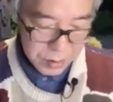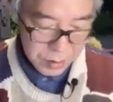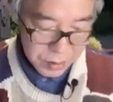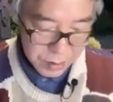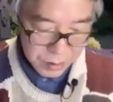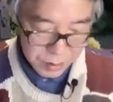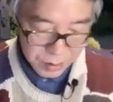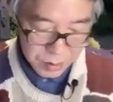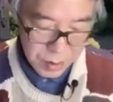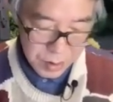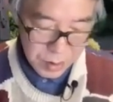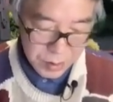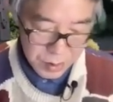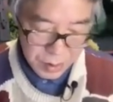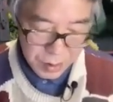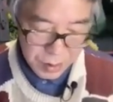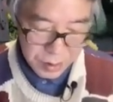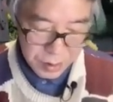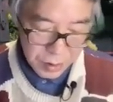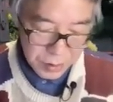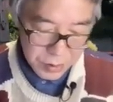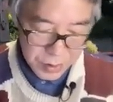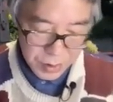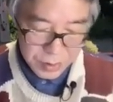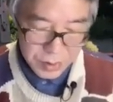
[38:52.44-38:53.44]
this
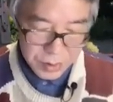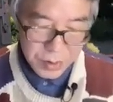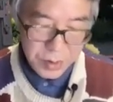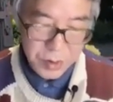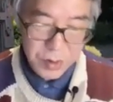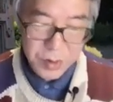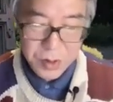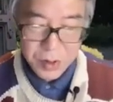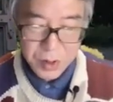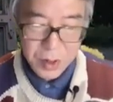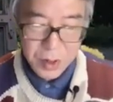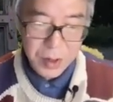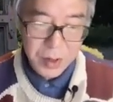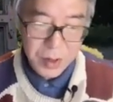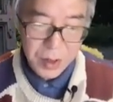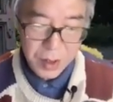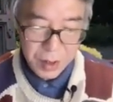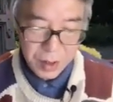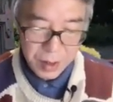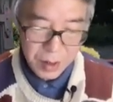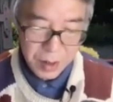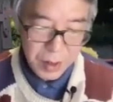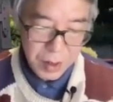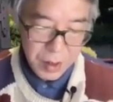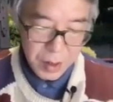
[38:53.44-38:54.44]
allows us to
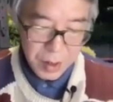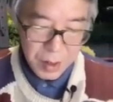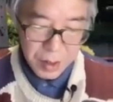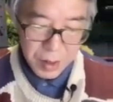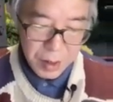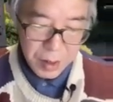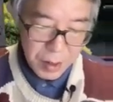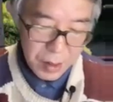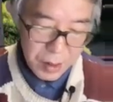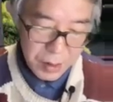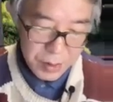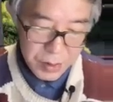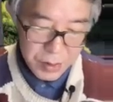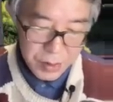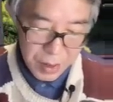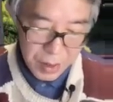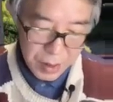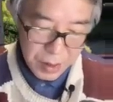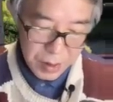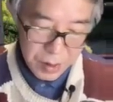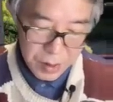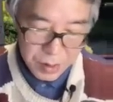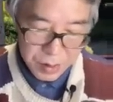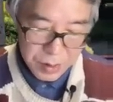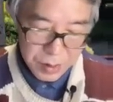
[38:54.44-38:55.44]
study
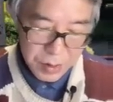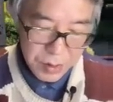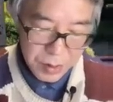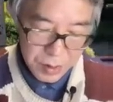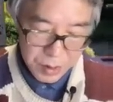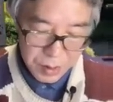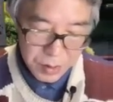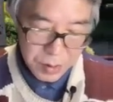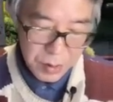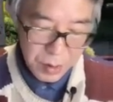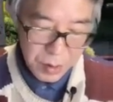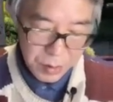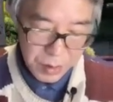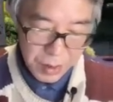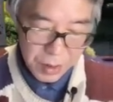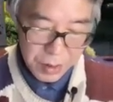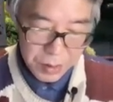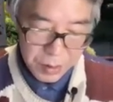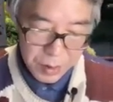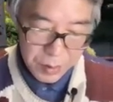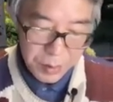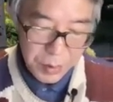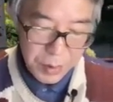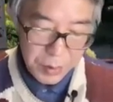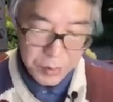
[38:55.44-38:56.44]

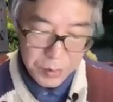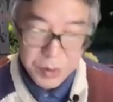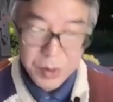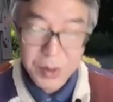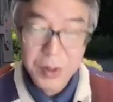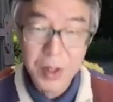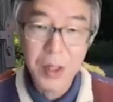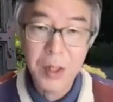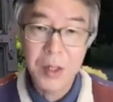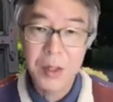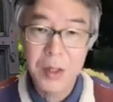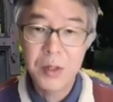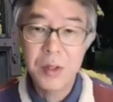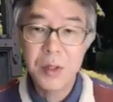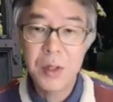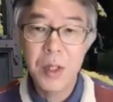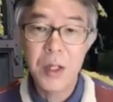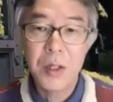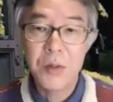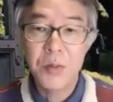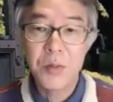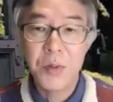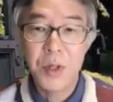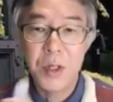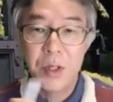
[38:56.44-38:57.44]
non-equilibrium
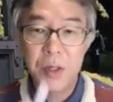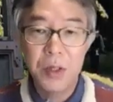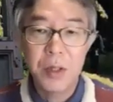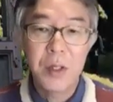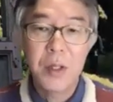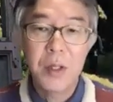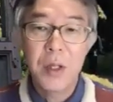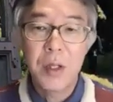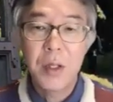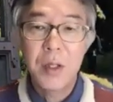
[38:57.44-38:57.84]
state with